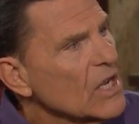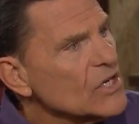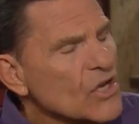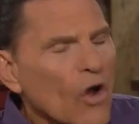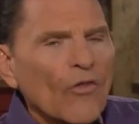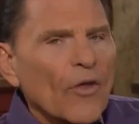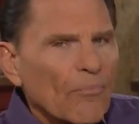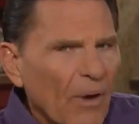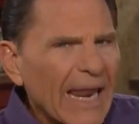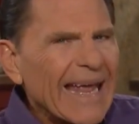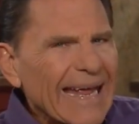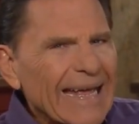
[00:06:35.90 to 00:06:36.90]
So the
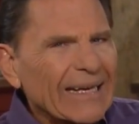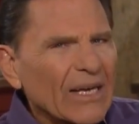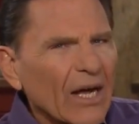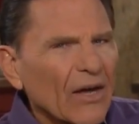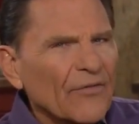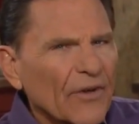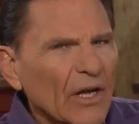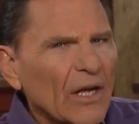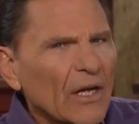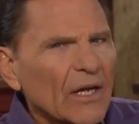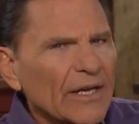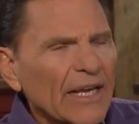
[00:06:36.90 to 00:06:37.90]
plan of
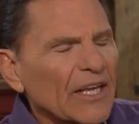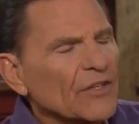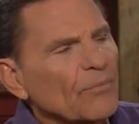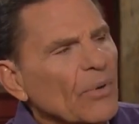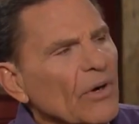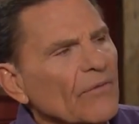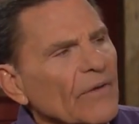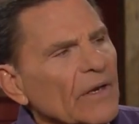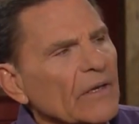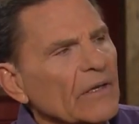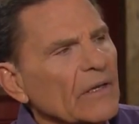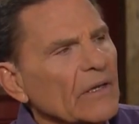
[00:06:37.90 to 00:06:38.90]
God is
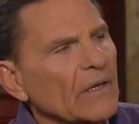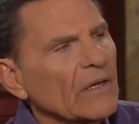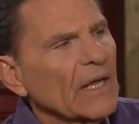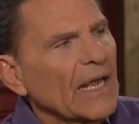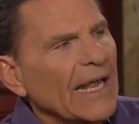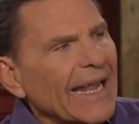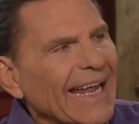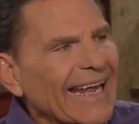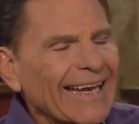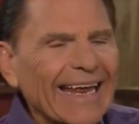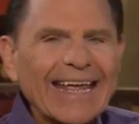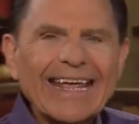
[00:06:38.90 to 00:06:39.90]
perfect.
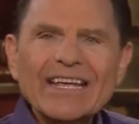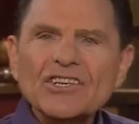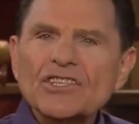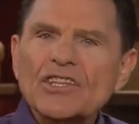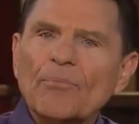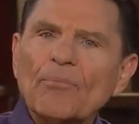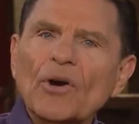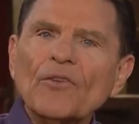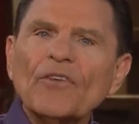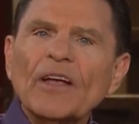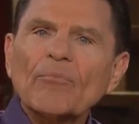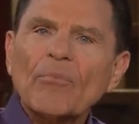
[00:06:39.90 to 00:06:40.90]
It is the
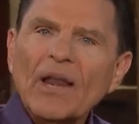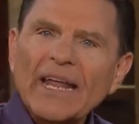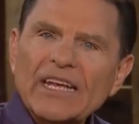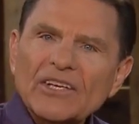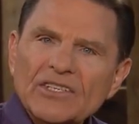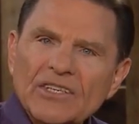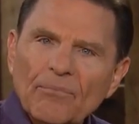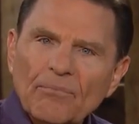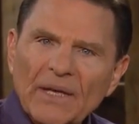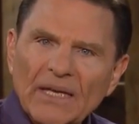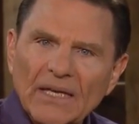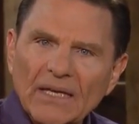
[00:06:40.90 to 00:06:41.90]
perfect place to
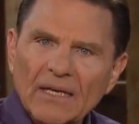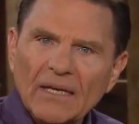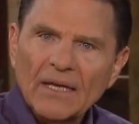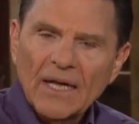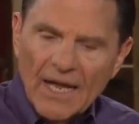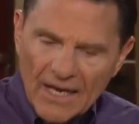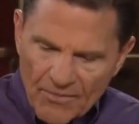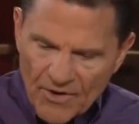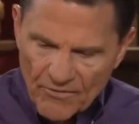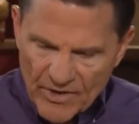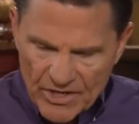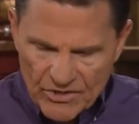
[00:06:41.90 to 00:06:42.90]
be. Let me
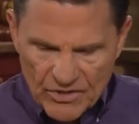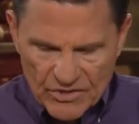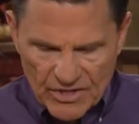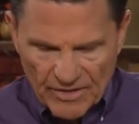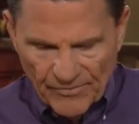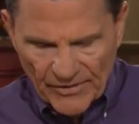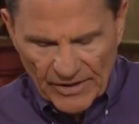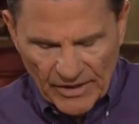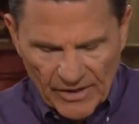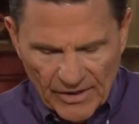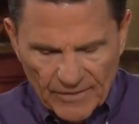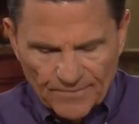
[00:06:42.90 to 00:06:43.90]
read you something
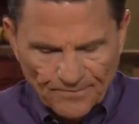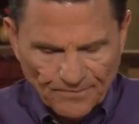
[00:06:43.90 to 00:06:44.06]
here